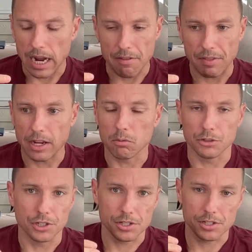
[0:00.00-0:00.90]
I think, would
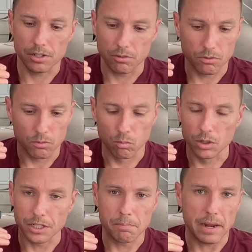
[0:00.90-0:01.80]
just
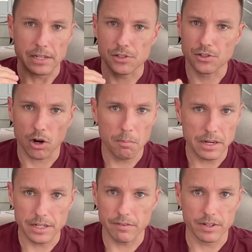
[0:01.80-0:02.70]
really pay so many
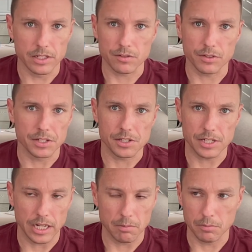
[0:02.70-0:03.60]
dividends for this
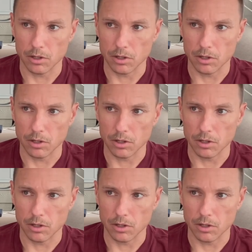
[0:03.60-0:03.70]
team.